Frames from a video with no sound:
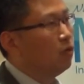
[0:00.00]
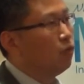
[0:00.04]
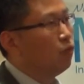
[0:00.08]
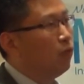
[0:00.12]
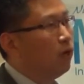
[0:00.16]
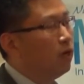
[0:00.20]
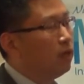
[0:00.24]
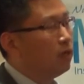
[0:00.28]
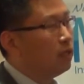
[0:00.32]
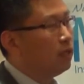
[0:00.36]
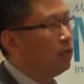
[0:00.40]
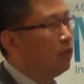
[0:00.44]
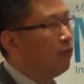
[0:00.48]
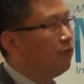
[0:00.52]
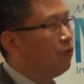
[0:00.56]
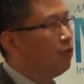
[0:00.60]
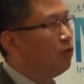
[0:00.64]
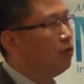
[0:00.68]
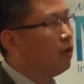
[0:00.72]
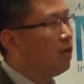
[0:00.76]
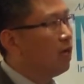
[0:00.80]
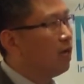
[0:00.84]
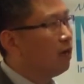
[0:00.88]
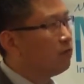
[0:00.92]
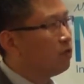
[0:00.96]
Well, if
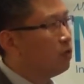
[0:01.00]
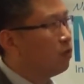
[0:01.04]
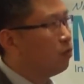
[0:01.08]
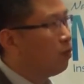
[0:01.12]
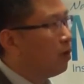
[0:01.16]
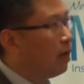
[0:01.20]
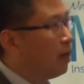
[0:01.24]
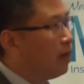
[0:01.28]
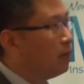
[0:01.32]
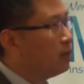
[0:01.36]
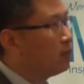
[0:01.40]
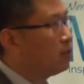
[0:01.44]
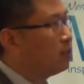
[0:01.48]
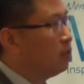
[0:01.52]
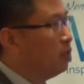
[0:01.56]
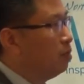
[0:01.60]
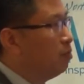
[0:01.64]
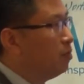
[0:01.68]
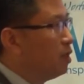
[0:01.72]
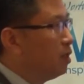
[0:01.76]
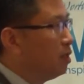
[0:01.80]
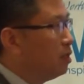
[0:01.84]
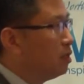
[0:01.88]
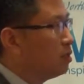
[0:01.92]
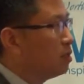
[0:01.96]
you have the right
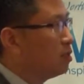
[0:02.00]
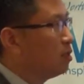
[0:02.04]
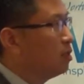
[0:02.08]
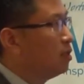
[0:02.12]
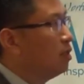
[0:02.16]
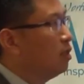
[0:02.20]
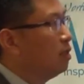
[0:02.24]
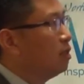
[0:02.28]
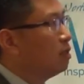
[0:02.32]
stimulus,